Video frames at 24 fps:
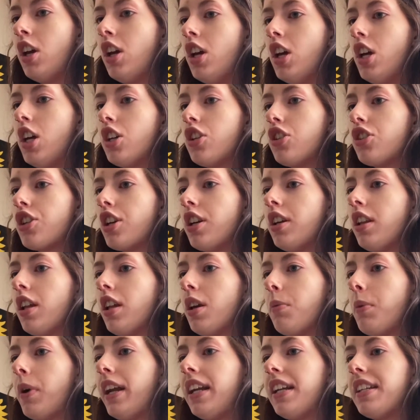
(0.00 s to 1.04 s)
Shirley
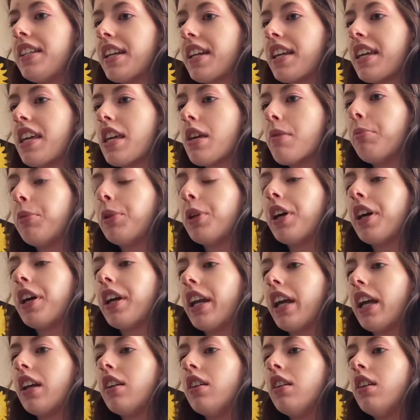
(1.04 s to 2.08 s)
wanted to keep
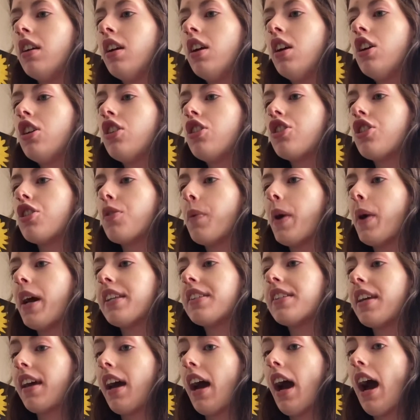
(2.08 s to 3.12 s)
learning. She went
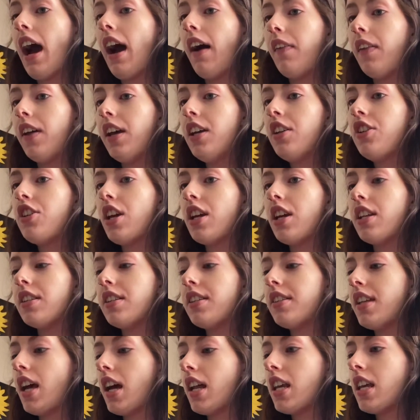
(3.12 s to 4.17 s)
to college and
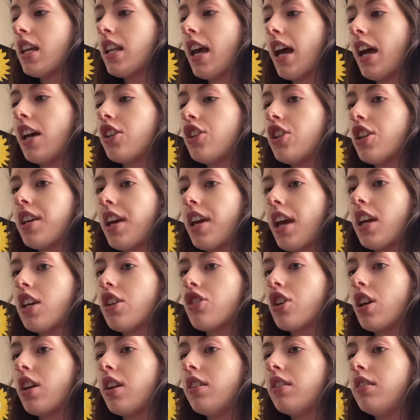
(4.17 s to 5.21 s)
studied
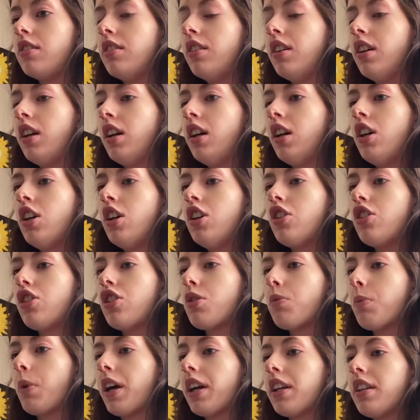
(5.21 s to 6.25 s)
education. She
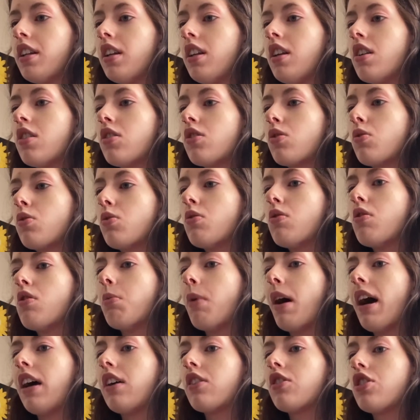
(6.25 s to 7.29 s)
worked in a school
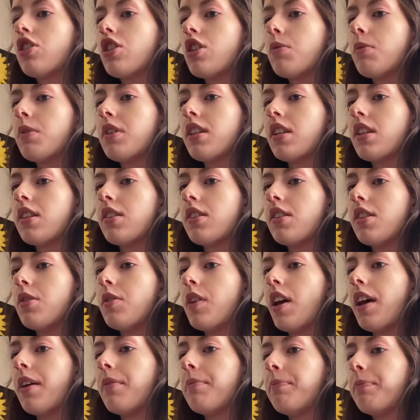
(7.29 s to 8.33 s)
while she was a
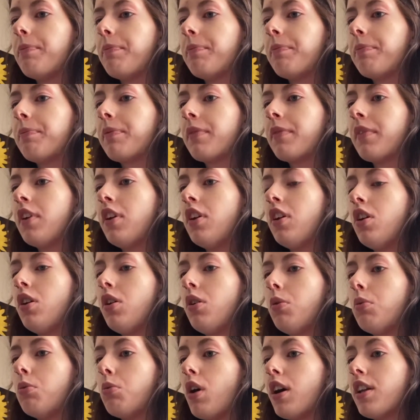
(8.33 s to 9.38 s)
student.
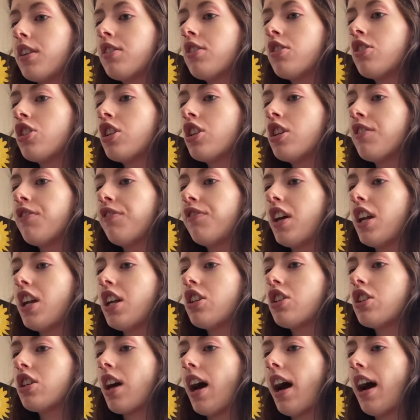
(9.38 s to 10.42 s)
Once she
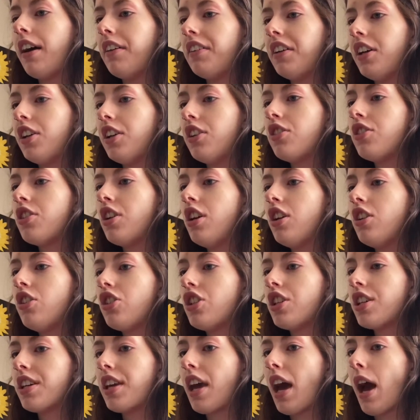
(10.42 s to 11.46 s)
finished college,
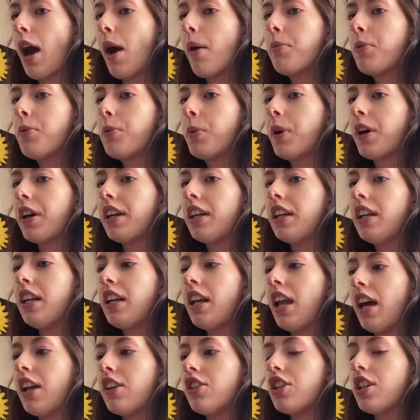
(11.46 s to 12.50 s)
she kept working in
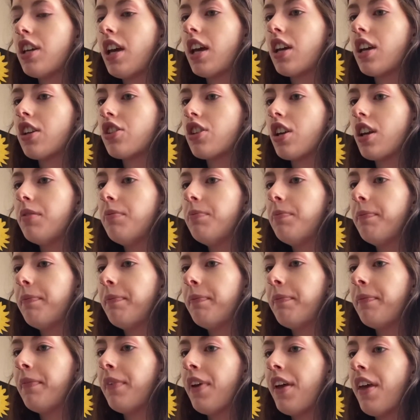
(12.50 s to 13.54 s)
education.
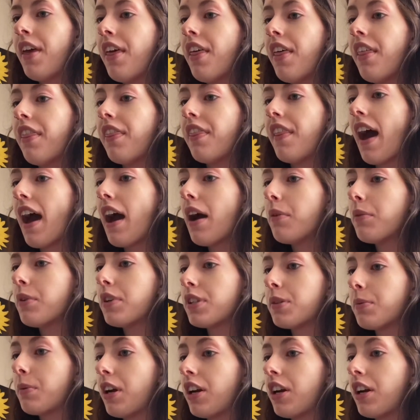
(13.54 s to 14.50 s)
That was where